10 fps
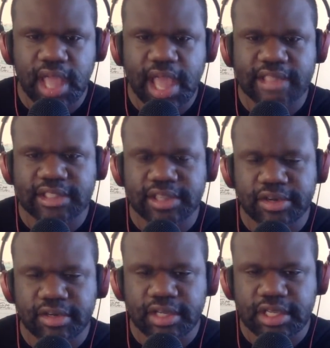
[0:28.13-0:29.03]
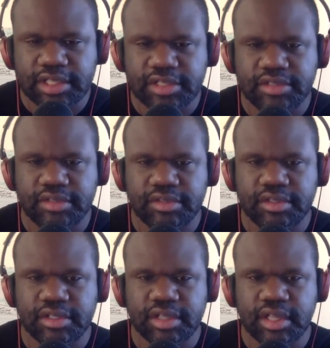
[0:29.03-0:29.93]
at certain
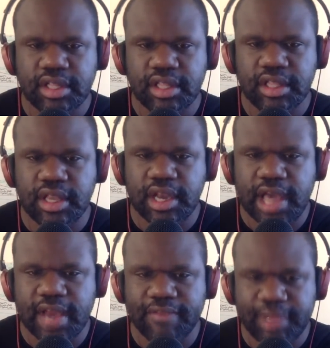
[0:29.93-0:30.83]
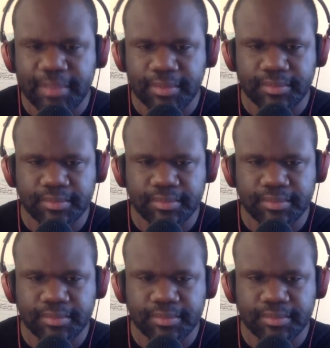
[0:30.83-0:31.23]
issues than a lot of people.